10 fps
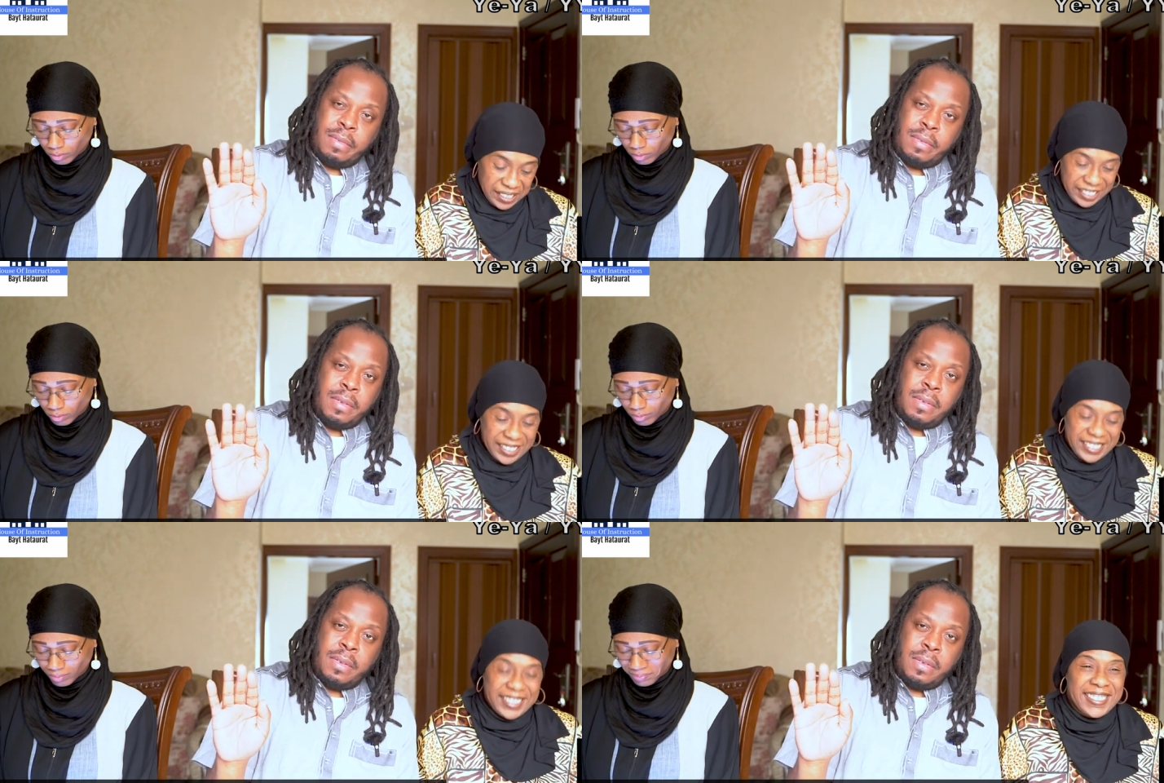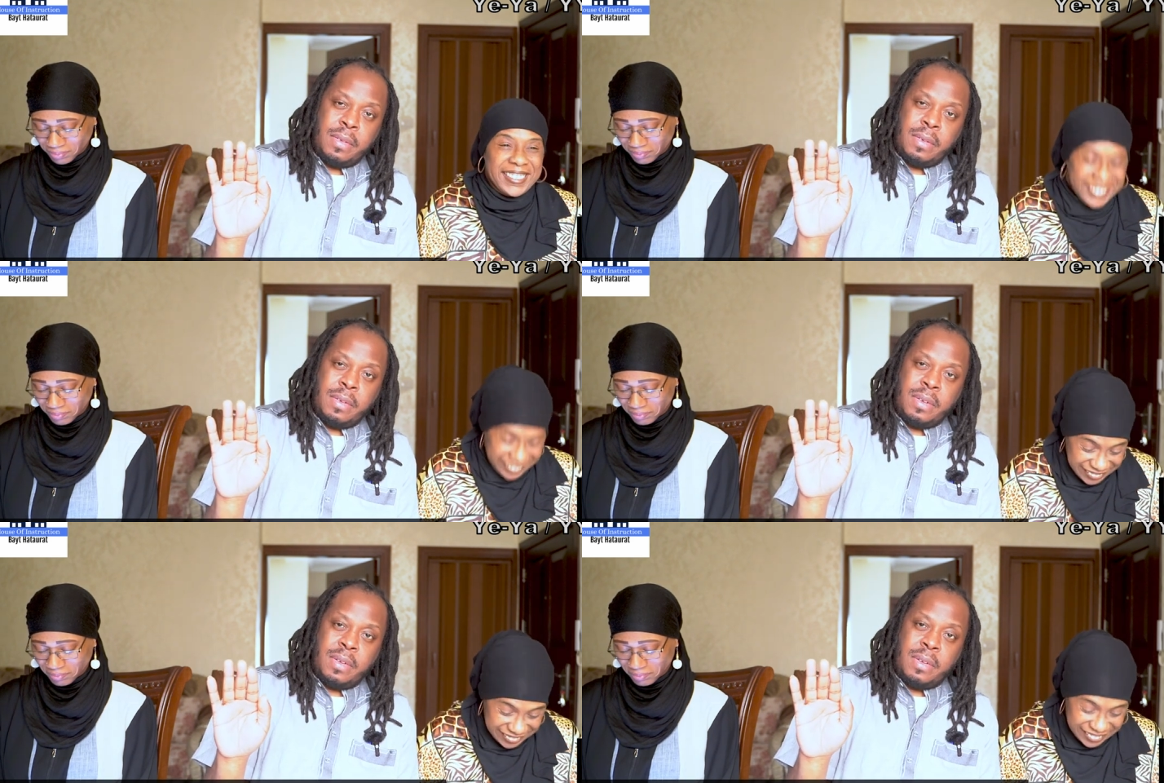
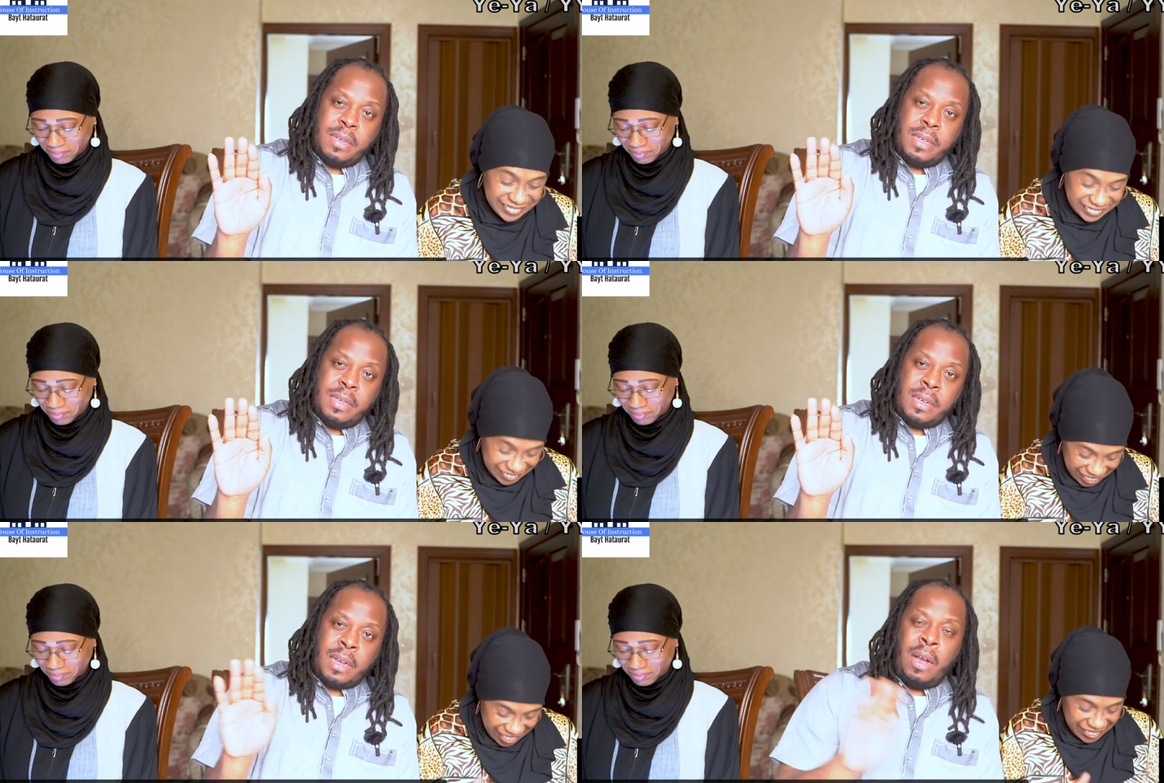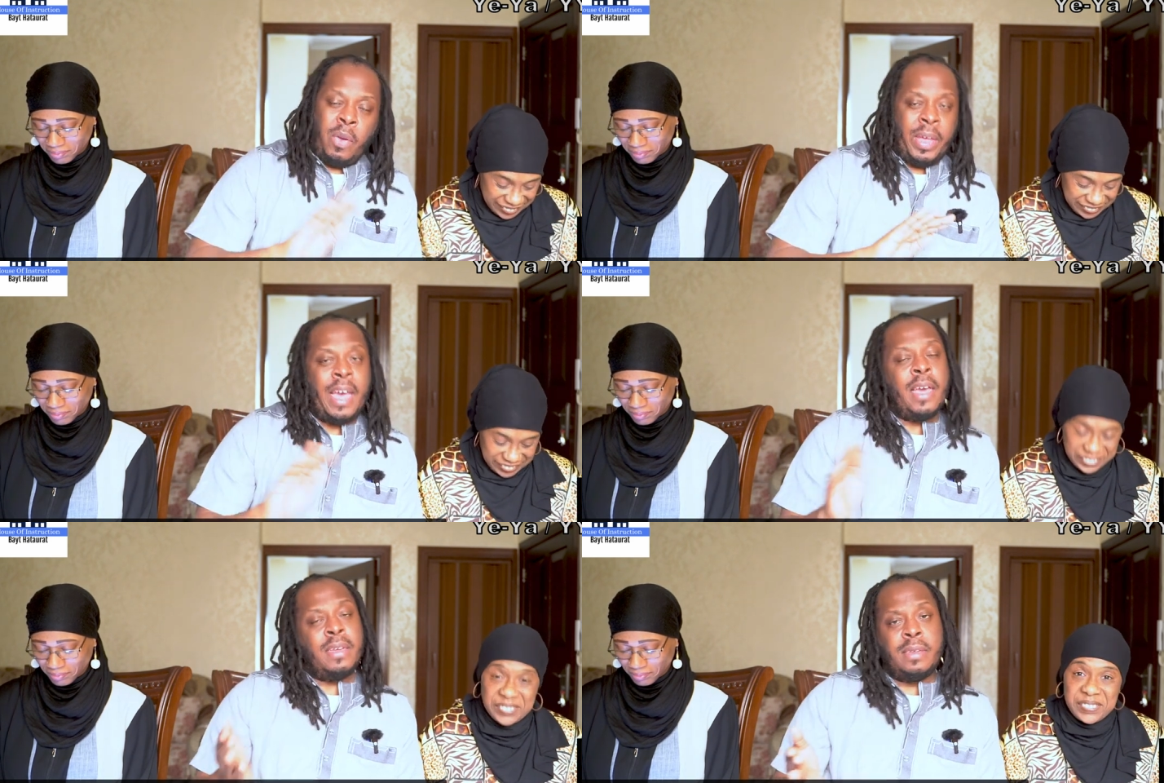Speaker 1: yeah.
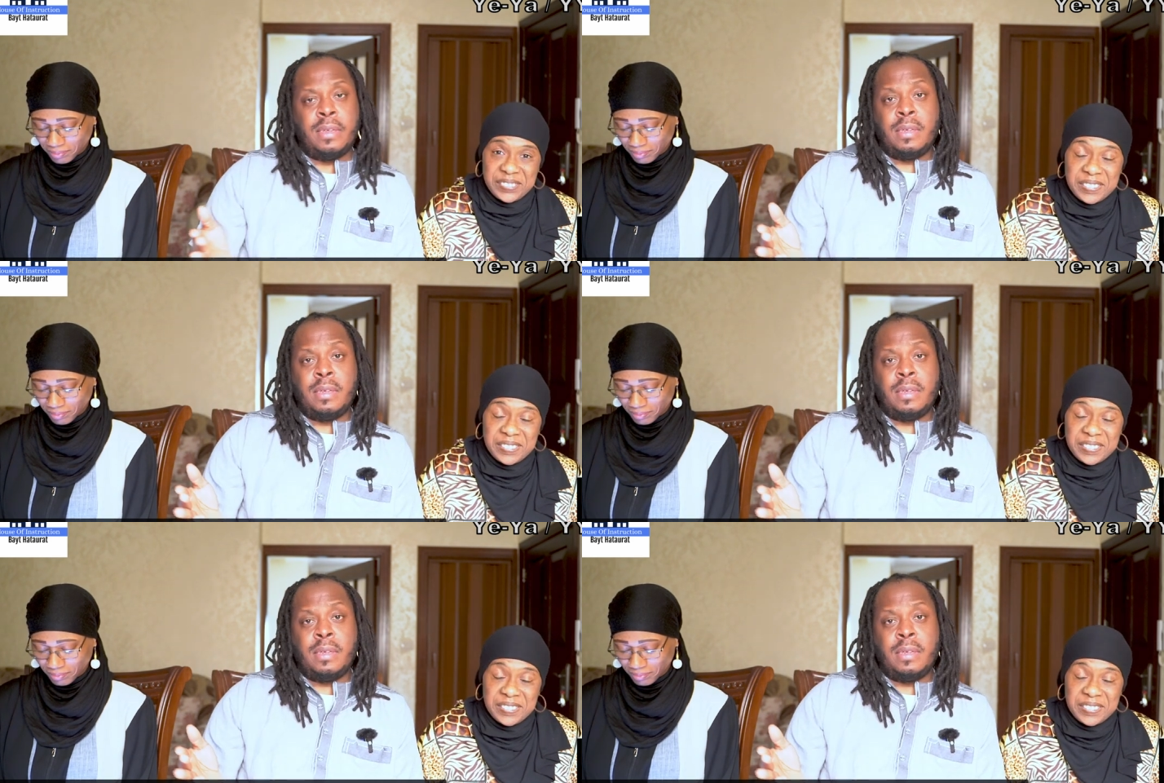Okay?